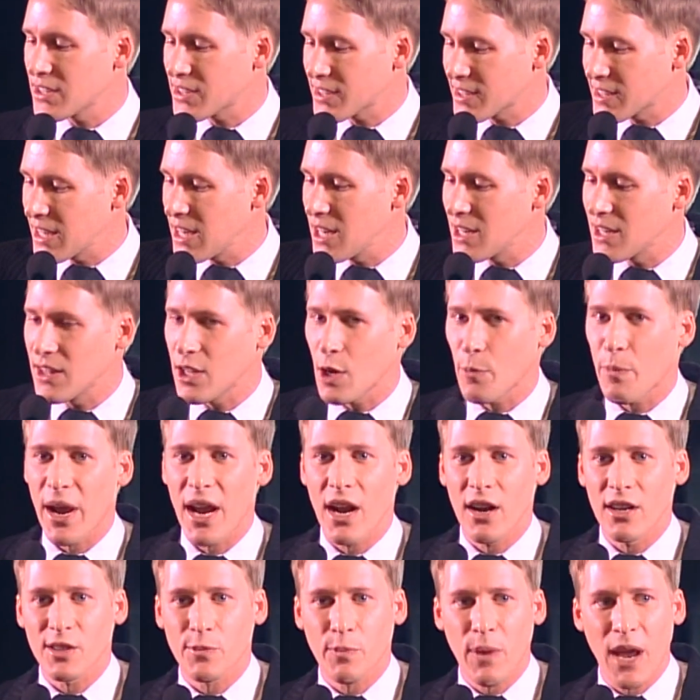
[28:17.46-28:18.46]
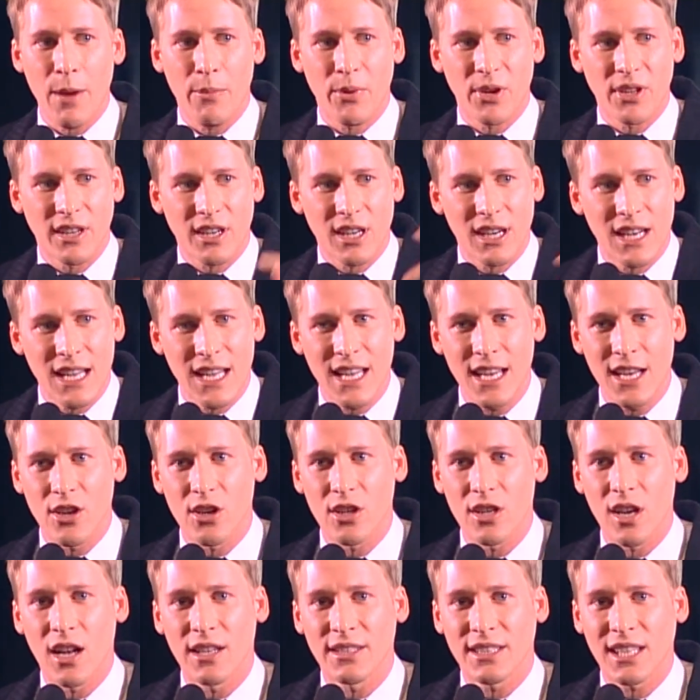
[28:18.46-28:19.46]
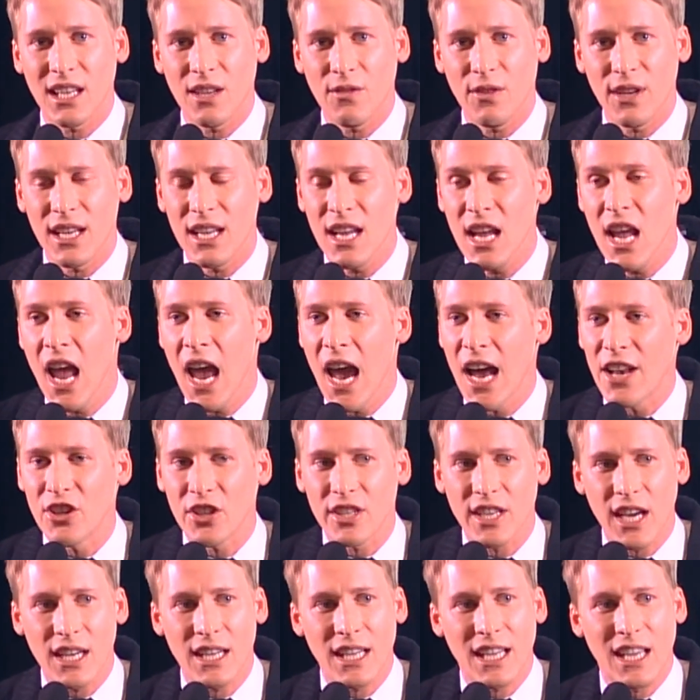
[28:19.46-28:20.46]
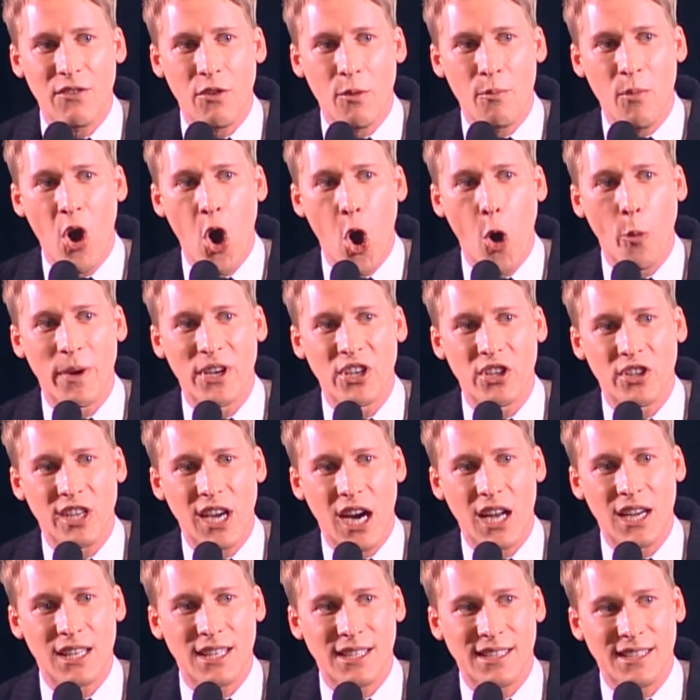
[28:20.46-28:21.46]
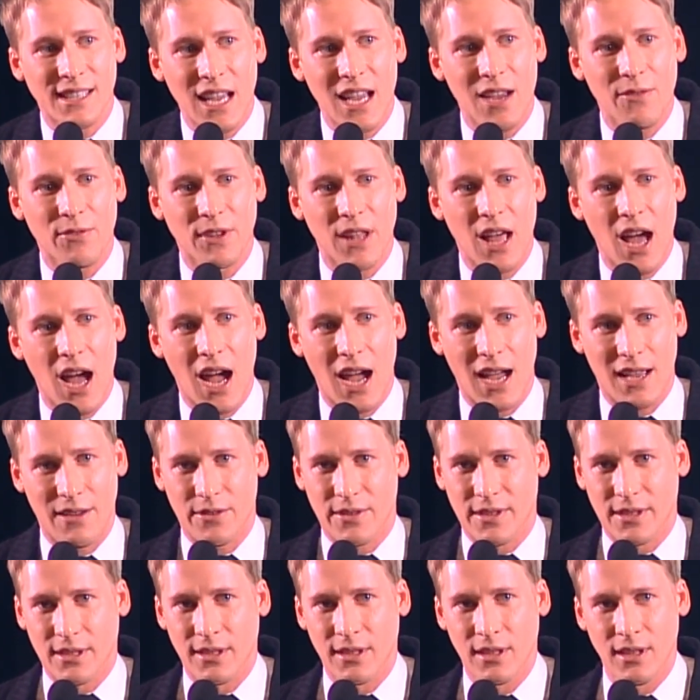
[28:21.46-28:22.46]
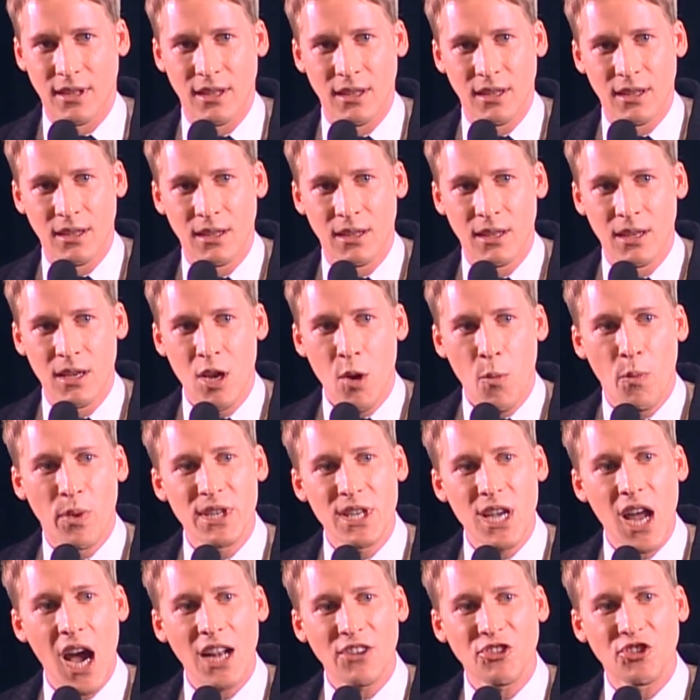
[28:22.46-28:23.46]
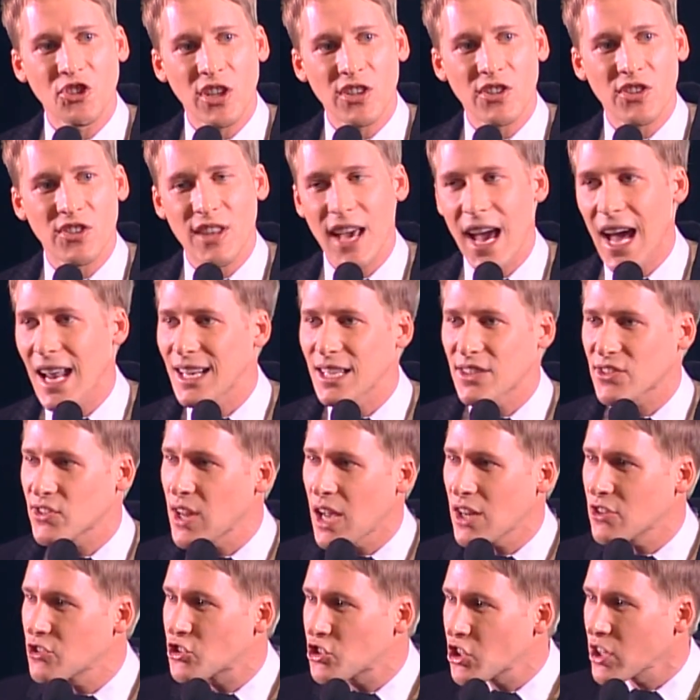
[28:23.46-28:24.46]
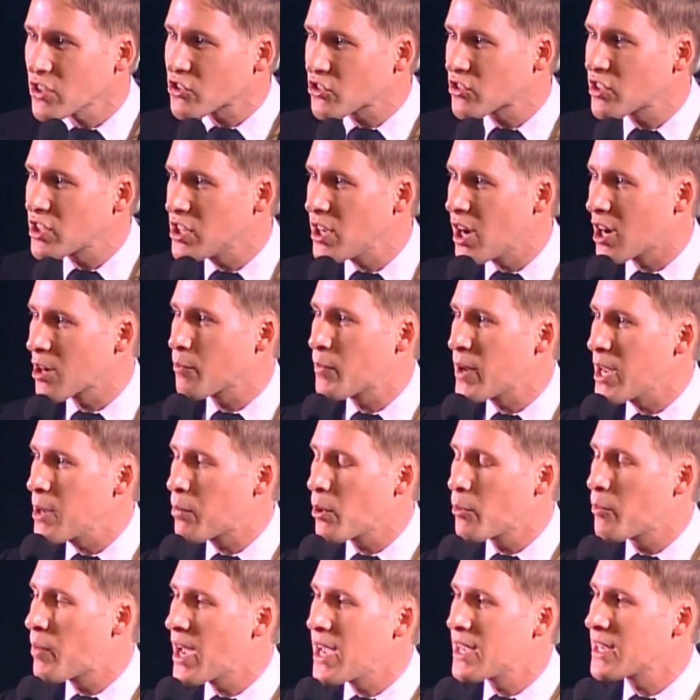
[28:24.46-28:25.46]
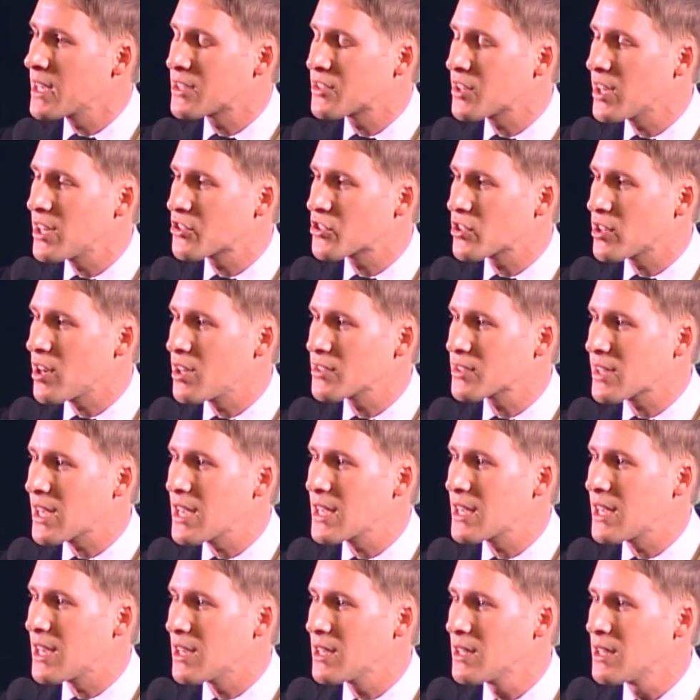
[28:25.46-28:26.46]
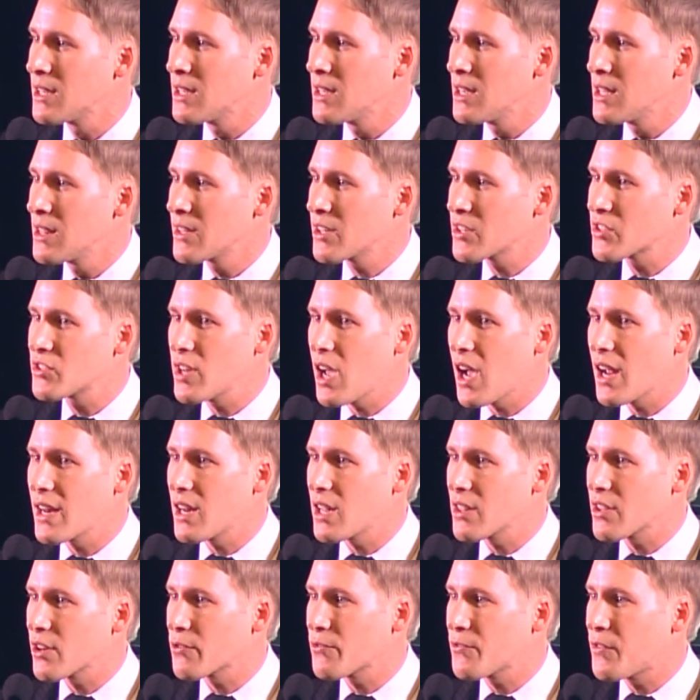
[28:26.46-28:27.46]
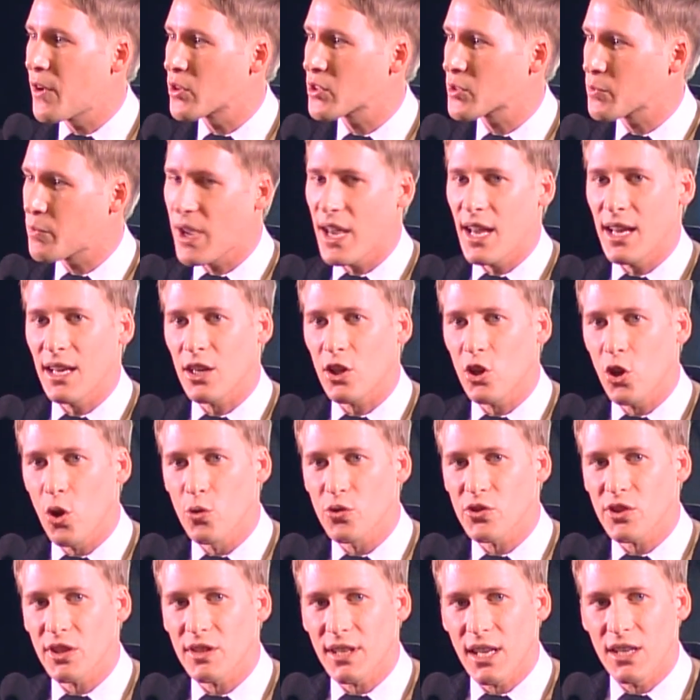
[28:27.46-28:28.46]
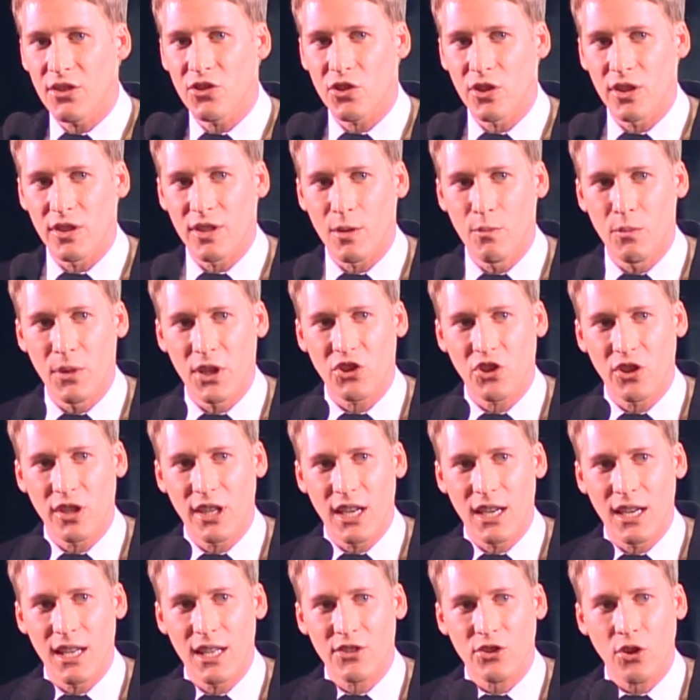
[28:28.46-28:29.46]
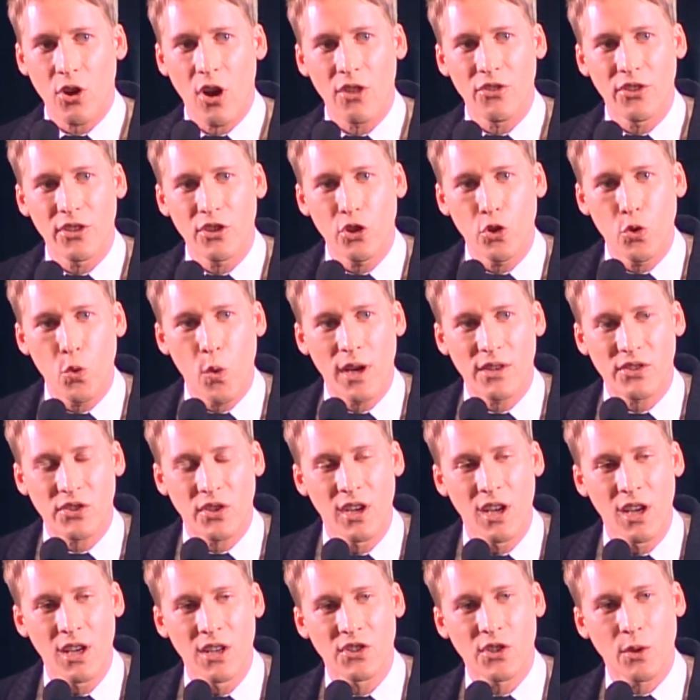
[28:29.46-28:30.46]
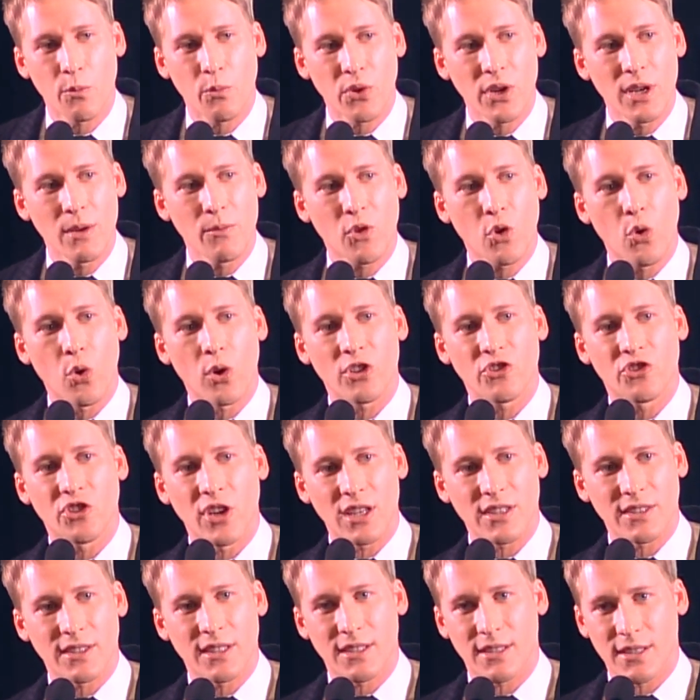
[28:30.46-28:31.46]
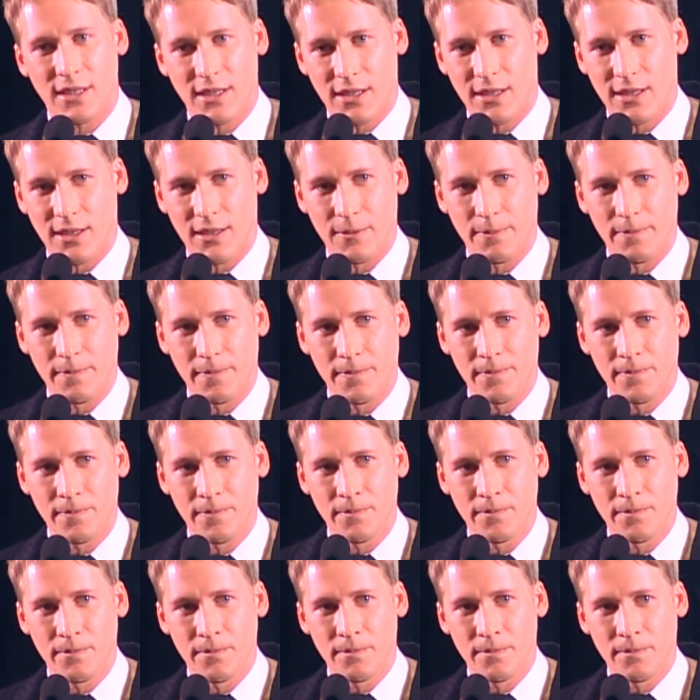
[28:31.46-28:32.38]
They're going to see it in their parents' paper. They're going to hear it on TV. And you're going to give them hope, and you're going to save lives. But not just that. It's not just the young people paying attention. I'll tell you. There's 9 other folks paying close attention to Michigan. It's called the U.S. Supreme Court Justices.